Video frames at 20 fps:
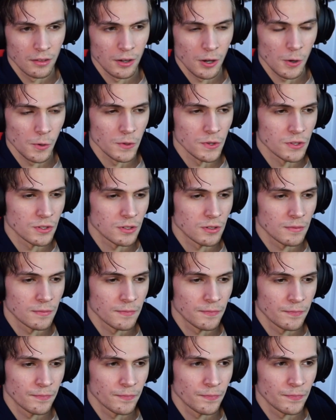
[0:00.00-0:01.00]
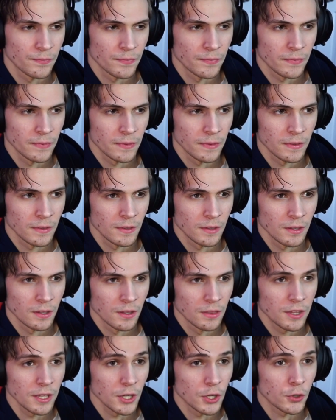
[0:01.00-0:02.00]
Always.
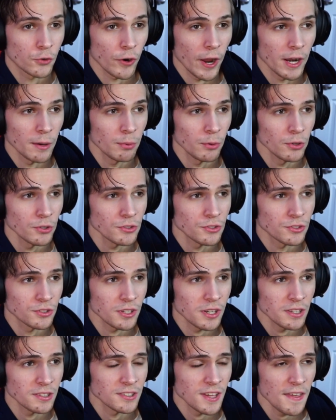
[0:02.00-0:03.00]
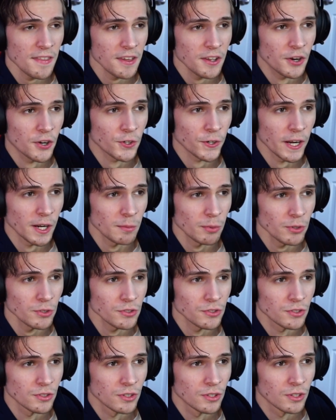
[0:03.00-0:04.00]
The Incredibles? Did it say The
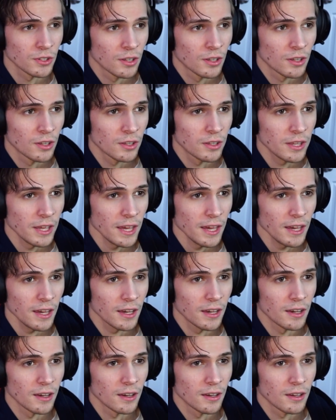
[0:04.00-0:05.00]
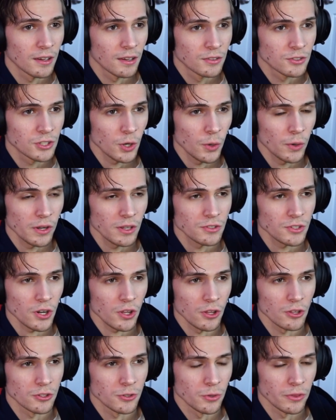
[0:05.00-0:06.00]
Incredibles? Yeah. So it is
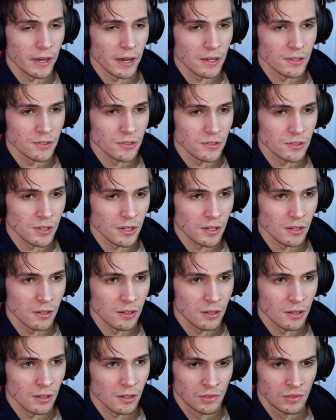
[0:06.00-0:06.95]
early 2000s then.